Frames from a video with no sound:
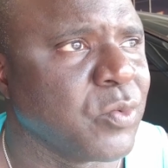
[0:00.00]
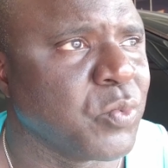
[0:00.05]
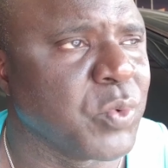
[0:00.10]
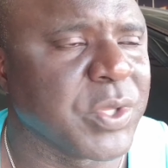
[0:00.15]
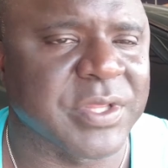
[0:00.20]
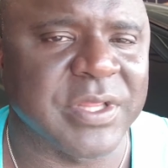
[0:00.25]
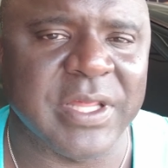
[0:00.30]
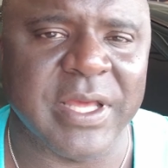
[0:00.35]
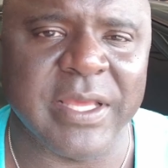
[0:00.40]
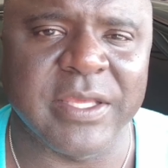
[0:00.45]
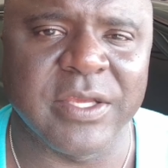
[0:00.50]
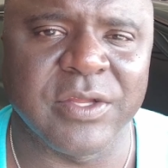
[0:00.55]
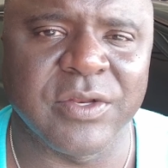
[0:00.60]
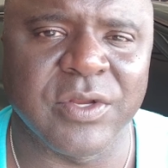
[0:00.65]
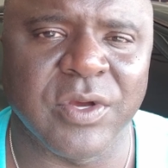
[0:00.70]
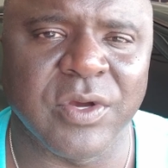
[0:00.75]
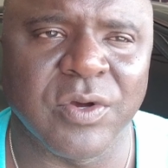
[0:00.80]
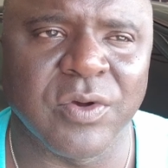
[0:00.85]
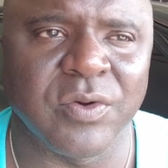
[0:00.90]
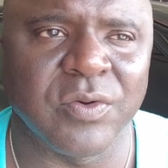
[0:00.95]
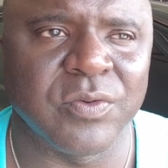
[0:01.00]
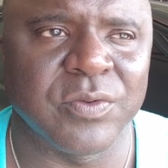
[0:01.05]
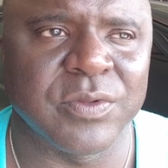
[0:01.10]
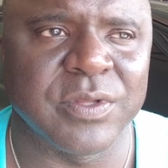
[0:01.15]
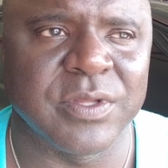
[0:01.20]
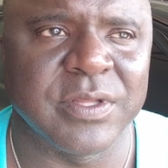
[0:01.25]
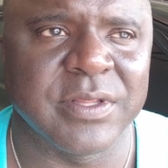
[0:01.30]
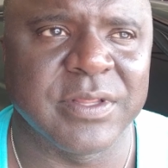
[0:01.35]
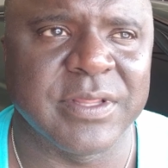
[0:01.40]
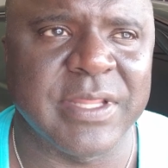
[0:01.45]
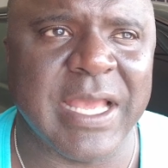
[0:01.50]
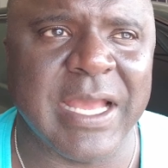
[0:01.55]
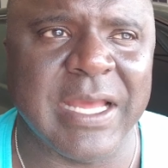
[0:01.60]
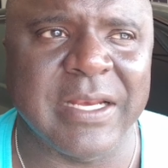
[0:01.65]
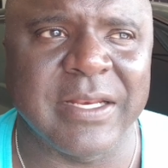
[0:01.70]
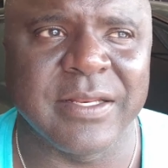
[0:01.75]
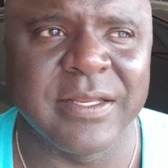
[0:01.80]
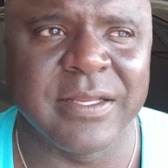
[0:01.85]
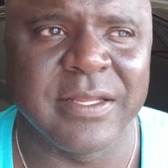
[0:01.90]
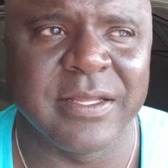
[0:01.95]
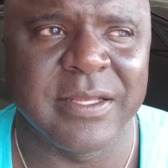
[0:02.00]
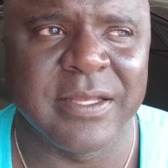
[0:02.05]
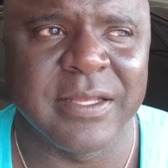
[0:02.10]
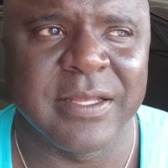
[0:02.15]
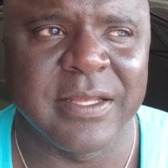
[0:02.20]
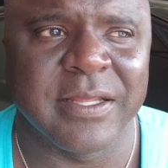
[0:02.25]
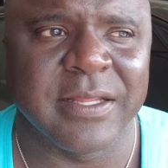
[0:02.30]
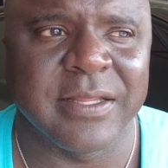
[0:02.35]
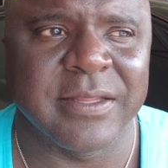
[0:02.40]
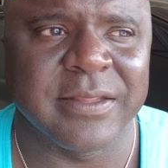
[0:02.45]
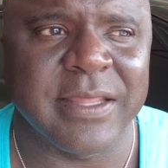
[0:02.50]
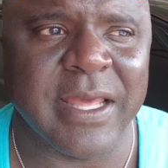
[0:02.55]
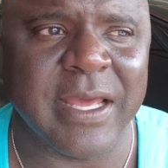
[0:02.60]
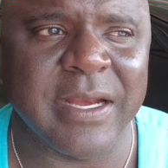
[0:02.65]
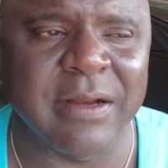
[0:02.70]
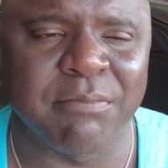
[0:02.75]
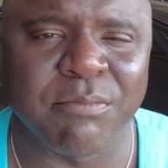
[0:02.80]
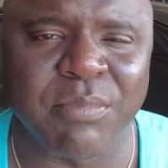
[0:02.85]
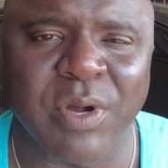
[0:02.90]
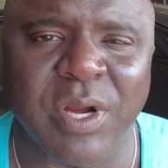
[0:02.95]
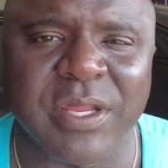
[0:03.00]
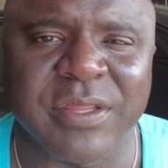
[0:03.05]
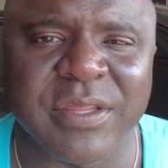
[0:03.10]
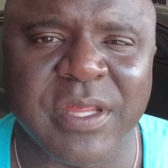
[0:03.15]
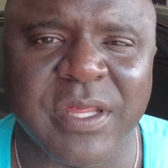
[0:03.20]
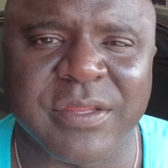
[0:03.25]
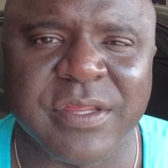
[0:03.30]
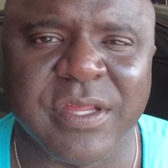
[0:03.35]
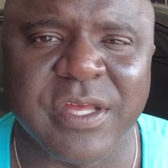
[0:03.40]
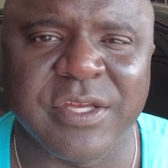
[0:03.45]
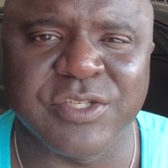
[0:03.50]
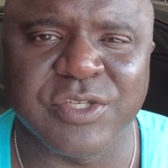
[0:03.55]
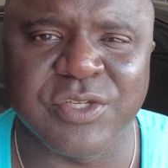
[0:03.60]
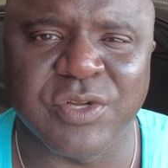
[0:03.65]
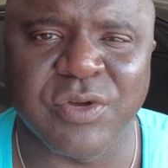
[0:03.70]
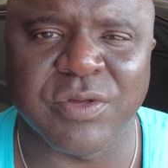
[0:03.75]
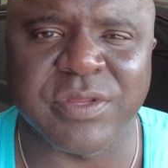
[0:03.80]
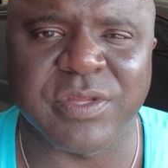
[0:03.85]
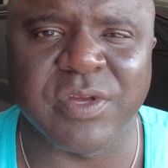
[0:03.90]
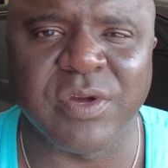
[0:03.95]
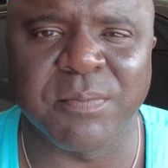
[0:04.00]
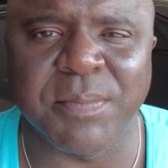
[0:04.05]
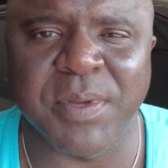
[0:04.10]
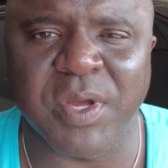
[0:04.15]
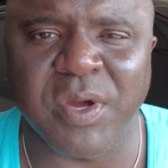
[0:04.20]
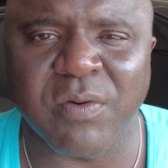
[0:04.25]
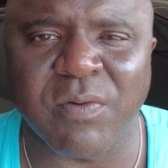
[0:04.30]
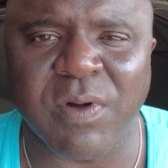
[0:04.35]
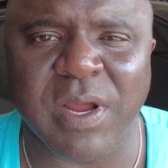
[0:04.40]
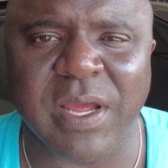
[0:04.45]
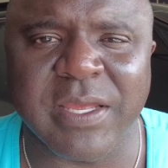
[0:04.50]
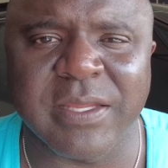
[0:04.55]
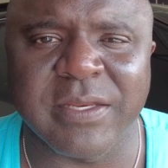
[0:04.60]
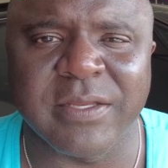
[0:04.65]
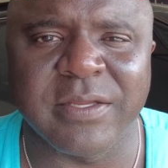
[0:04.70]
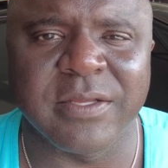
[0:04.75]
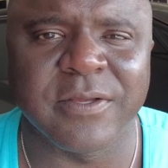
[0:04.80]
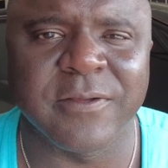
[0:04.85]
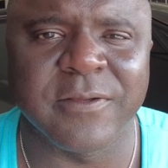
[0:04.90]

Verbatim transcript: with like you know that that embrace that says you know it's gonna be all right.